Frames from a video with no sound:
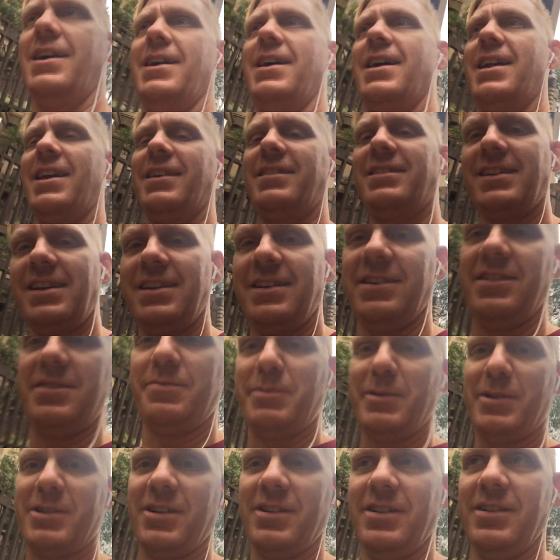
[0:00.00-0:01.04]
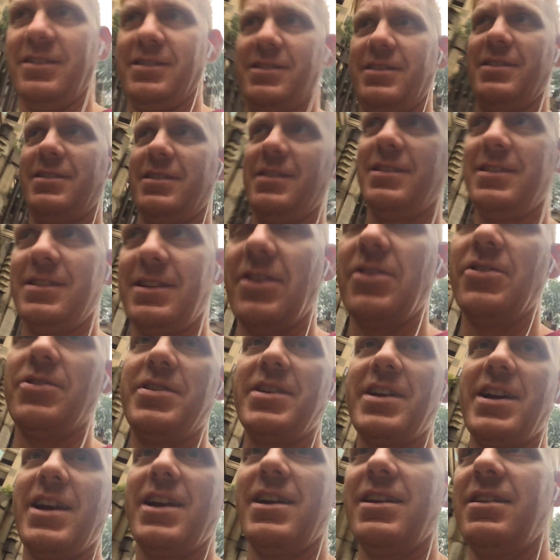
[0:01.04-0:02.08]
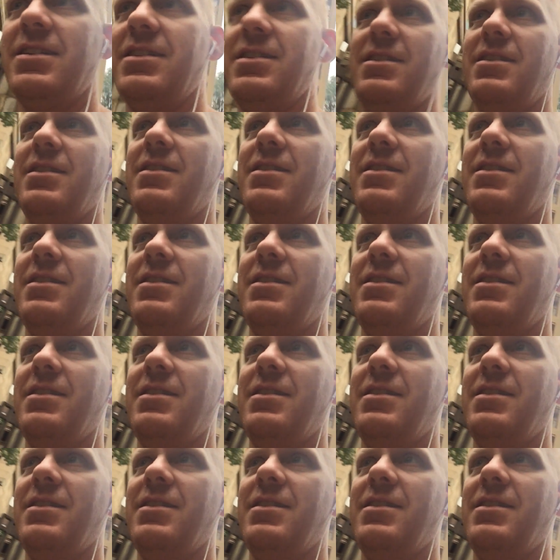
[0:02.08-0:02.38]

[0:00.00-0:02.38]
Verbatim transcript: And I say this because the other day